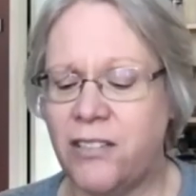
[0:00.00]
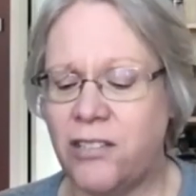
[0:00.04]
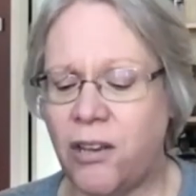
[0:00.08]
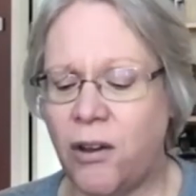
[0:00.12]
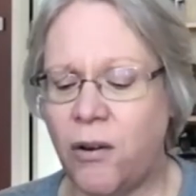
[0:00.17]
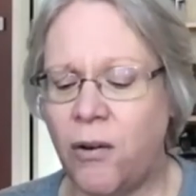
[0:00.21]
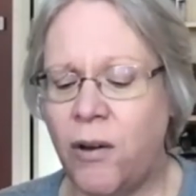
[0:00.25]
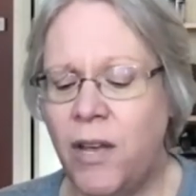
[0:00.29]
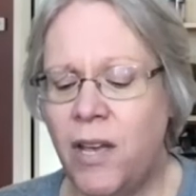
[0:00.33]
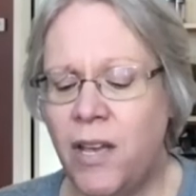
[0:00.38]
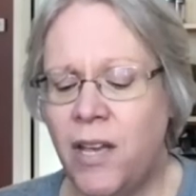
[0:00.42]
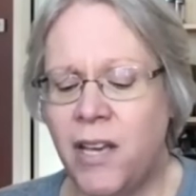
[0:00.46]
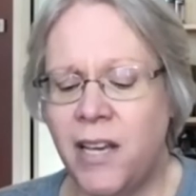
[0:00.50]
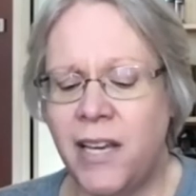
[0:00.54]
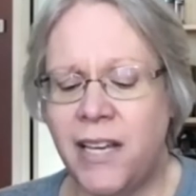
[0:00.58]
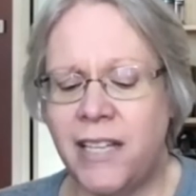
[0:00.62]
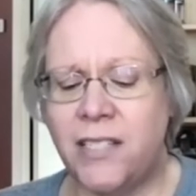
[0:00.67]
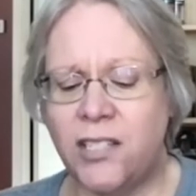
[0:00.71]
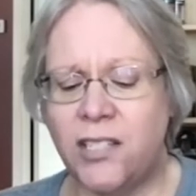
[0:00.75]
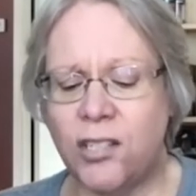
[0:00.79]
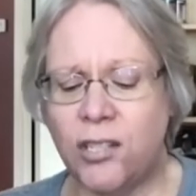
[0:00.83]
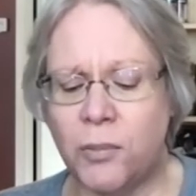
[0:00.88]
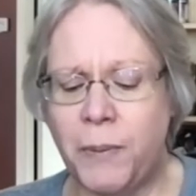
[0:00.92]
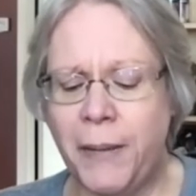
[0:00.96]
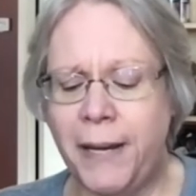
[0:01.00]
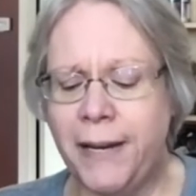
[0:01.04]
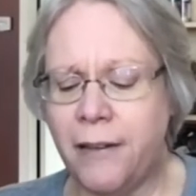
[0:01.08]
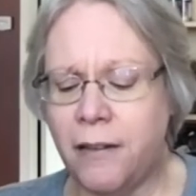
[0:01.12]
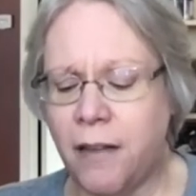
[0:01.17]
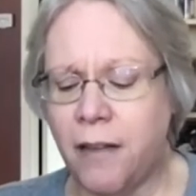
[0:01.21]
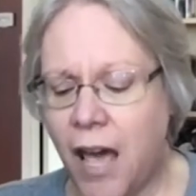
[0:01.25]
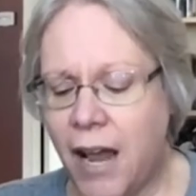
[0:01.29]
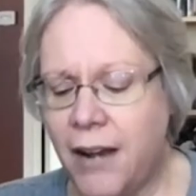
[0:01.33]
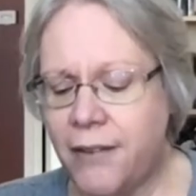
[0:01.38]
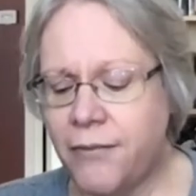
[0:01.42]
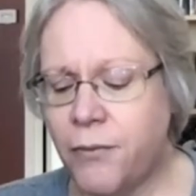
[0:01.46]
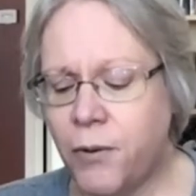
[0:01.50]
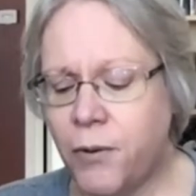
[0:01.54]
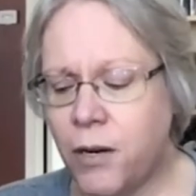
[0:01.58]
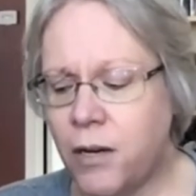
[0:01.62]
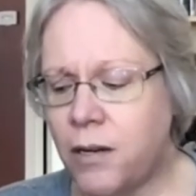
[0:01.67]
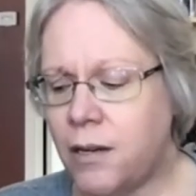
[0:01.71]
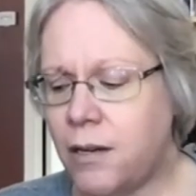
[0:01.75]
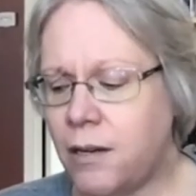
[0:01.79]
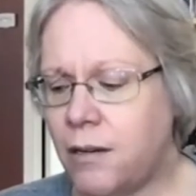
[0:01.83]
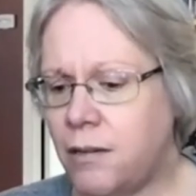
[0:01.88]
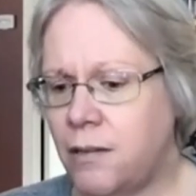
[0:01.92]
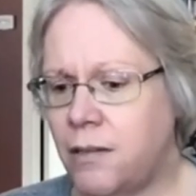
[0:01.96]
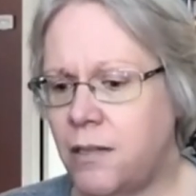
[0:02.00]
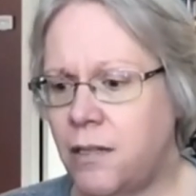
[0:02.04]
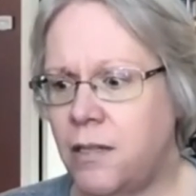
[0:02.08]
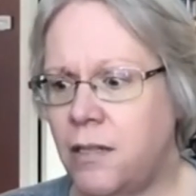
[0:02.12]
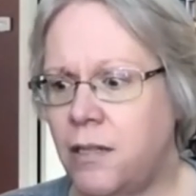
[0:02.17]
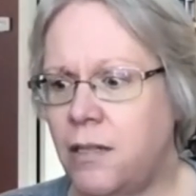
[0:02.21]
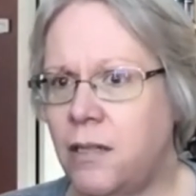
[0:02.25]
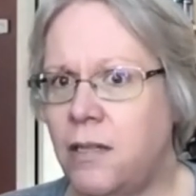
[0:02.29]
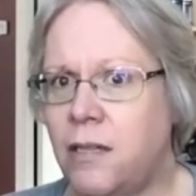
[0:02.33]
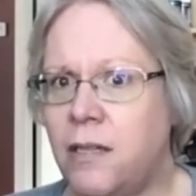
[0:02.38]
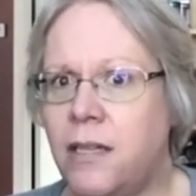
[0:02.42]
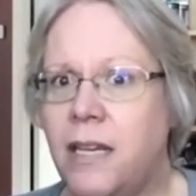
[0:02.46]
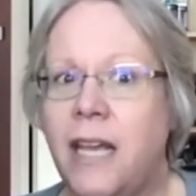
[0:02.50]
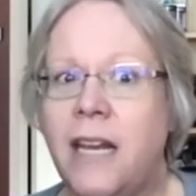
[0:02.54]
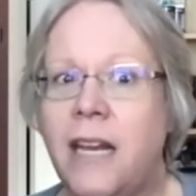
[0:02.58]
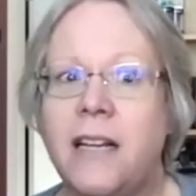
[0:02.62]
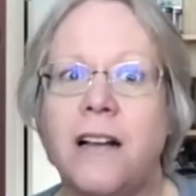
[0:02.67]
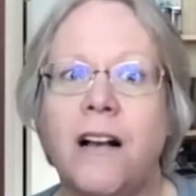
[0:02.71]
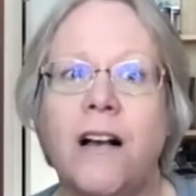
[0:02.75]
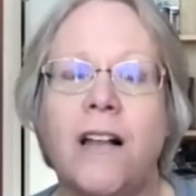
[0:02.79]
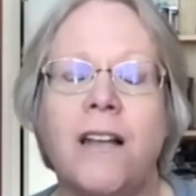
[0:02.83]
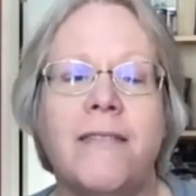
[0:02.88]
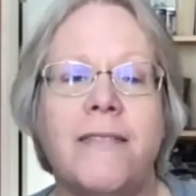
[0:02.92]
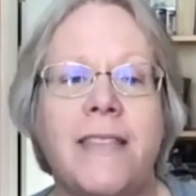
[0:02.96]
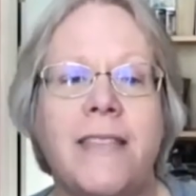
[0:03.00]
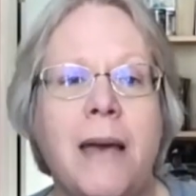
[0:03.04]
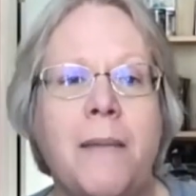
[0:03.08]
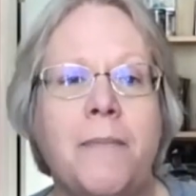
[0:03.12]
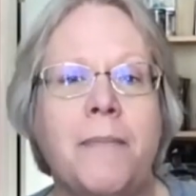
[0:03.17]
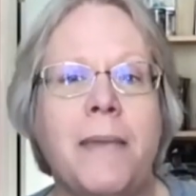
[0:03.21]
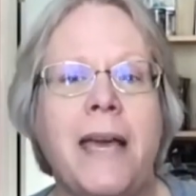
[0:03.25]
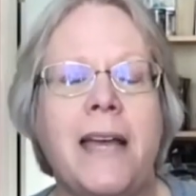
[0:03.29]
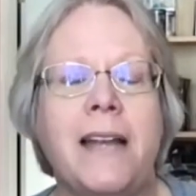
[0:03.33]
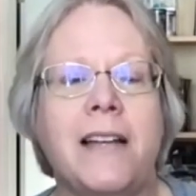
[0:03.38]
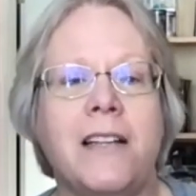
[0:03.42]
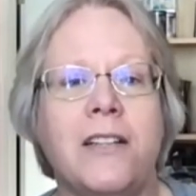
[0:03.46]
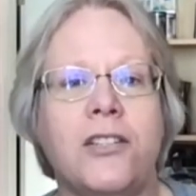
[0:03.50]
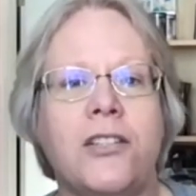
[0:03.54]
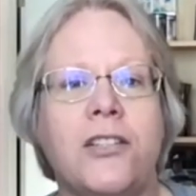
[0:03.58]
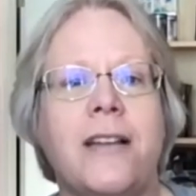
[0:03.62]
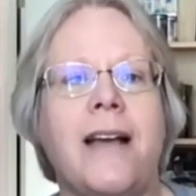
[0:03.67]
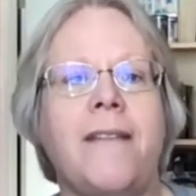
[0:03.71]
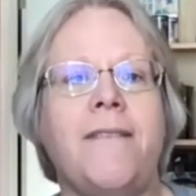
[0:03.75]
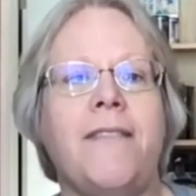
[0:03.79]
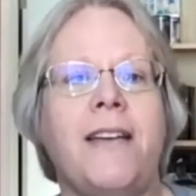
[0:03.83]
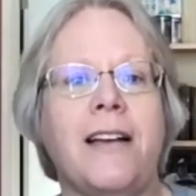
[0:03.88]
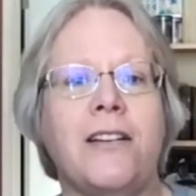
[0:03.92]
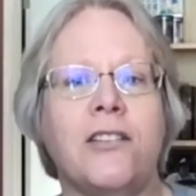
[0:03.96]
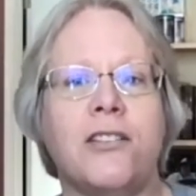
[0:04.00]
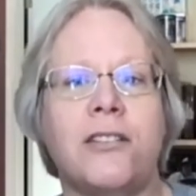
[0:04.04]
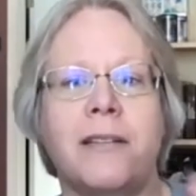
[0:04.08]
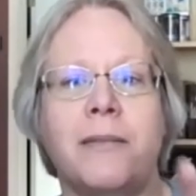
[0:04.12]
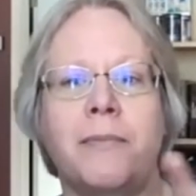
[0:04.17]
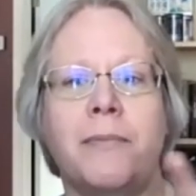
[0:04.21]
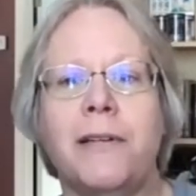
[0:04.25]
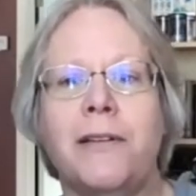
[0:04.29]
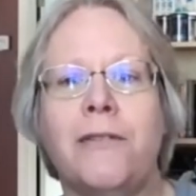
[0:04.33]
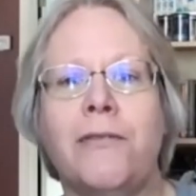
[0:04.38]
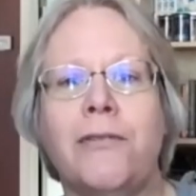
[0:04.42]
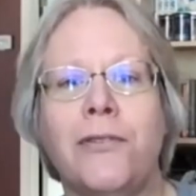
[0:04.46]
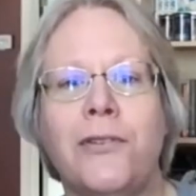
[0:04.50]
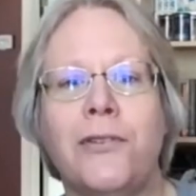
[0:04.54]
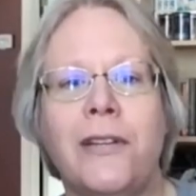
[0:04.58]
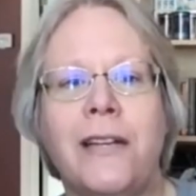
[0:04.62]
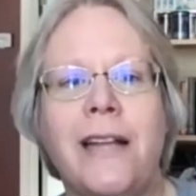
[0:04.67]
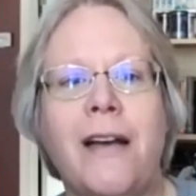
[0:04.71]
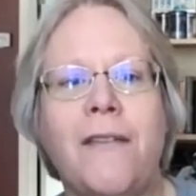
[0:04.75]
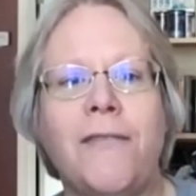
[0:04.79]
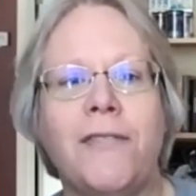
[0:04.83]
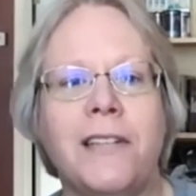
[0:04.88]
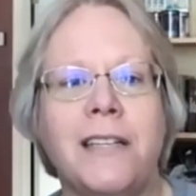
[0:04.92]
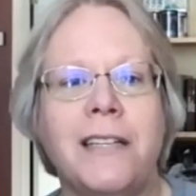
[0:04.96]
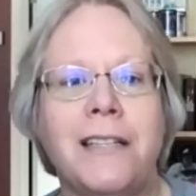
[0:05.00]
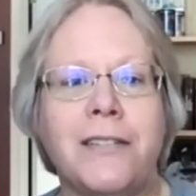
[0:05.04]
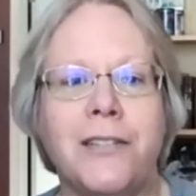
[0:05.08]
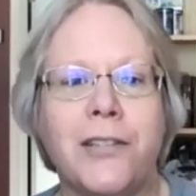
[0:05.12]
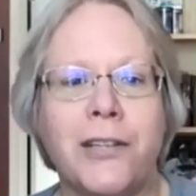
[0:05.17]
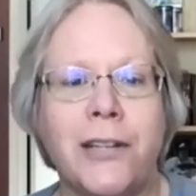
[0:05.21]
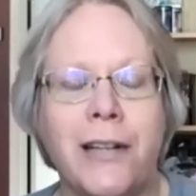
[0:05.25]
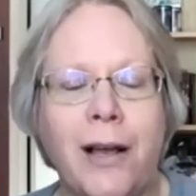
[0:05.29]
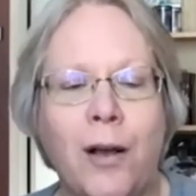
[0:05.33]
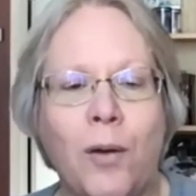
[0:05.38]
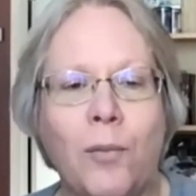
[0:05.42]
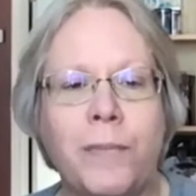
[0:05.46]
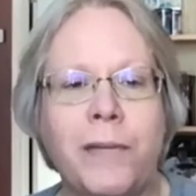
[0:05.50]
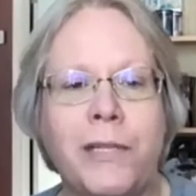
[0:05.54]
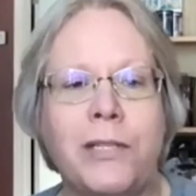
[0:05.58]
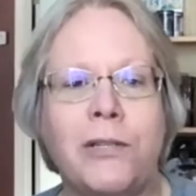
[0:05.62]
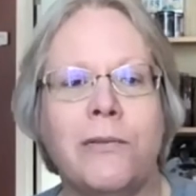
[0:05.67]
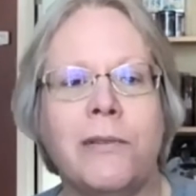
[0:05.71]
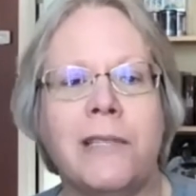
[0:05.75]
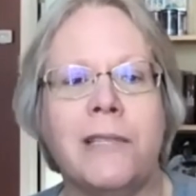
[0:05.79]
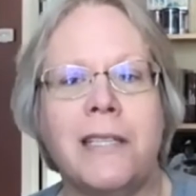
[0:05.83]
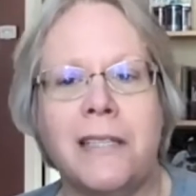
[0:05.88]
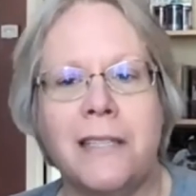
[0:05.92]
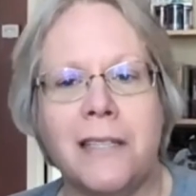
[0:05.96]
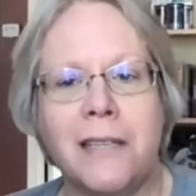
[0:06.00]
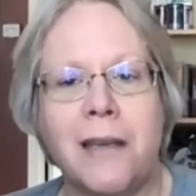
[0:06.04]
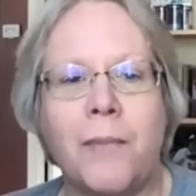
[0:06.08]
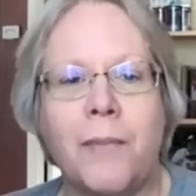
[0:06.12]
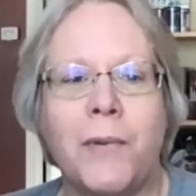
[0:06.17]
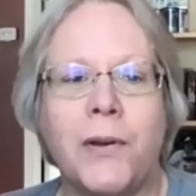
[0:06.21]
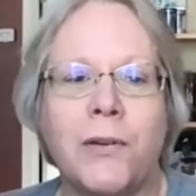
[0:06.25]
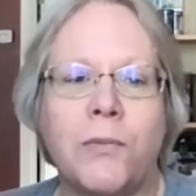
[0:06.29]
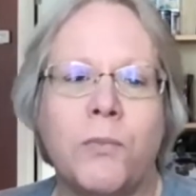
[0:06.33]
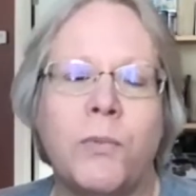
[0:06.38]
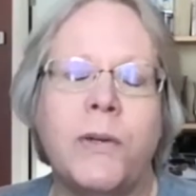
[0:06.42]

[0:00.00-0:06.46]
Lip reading: So it's just been a lot of work getting all of that managed. I've actually recruited Evan. He's going to help me do it this summer.